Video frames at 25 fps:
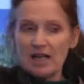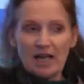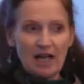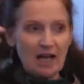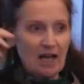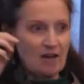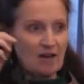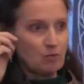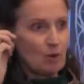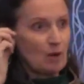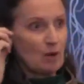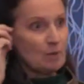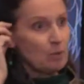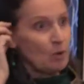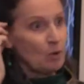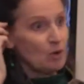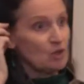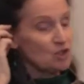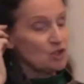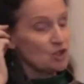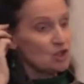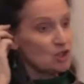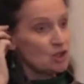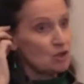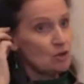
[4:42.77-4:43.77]
have
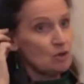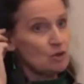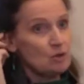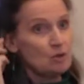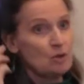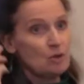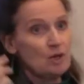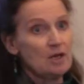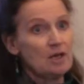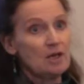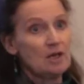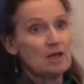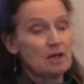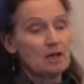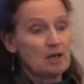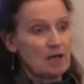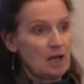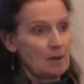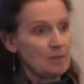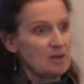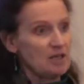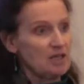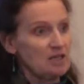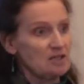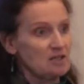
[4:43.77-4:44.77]
1.2
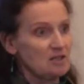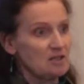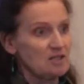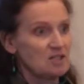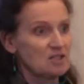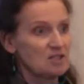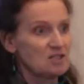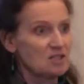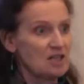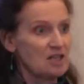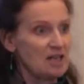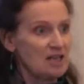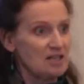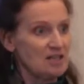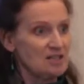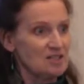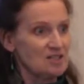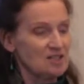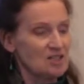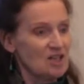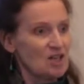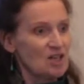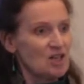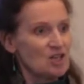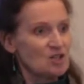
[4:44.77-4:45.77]
coming into the
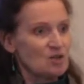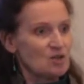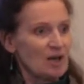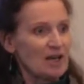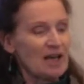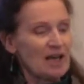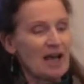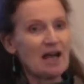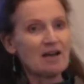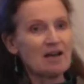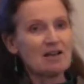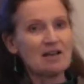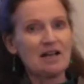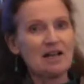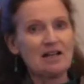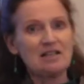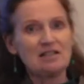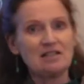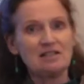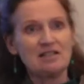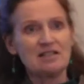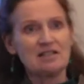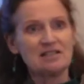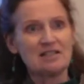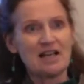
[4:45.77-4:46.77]
States. So I
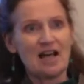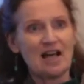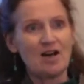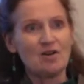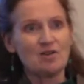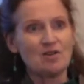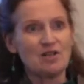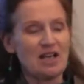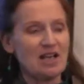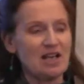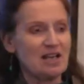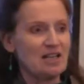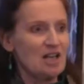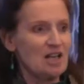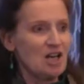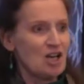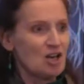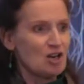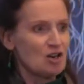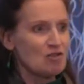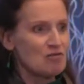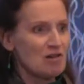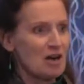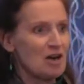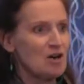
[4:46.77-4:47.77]
calculated this out in
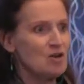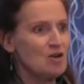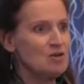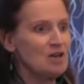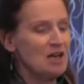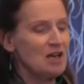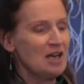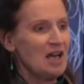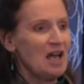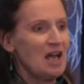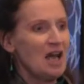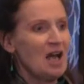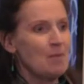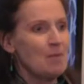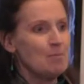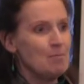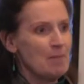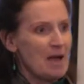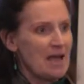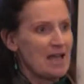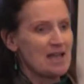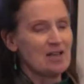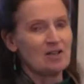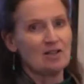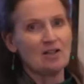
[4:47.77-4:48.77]
grown
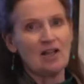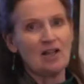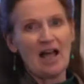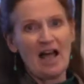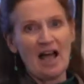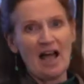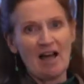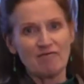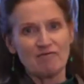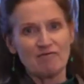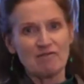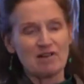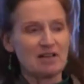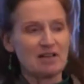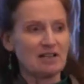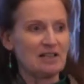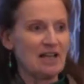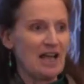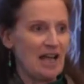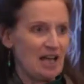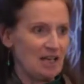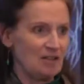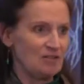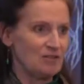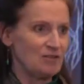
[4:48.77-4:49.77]
male African
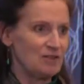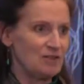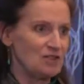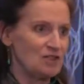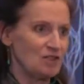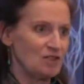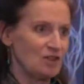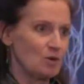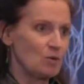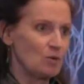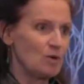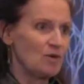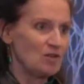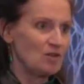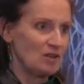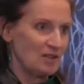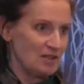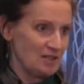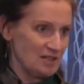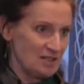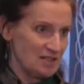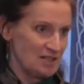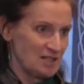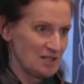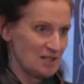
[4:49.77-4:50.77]
elephant
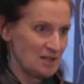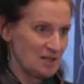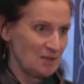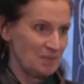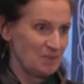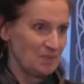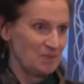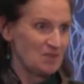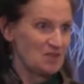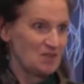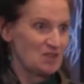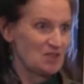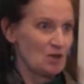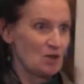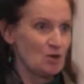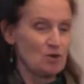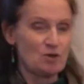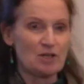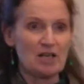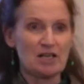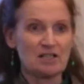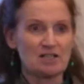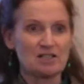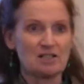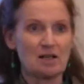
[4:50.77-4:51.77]
equivalents. So you
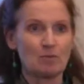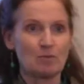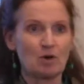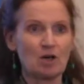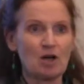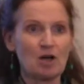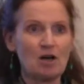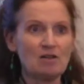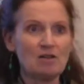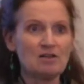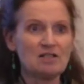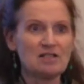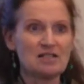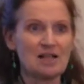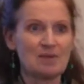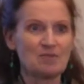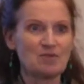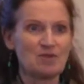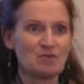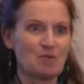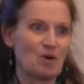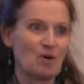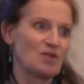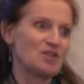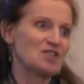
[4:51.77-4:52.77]
get some concept
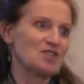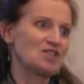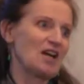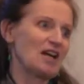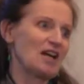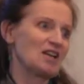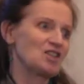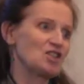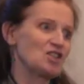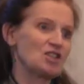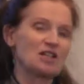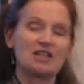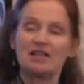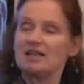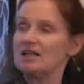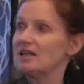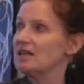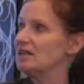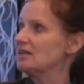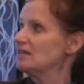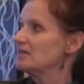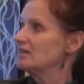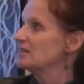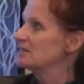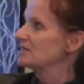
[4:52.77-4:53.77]
of what this actually
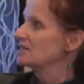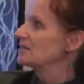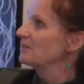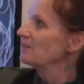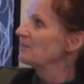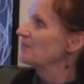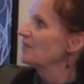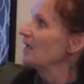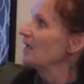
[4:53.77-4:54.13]
is.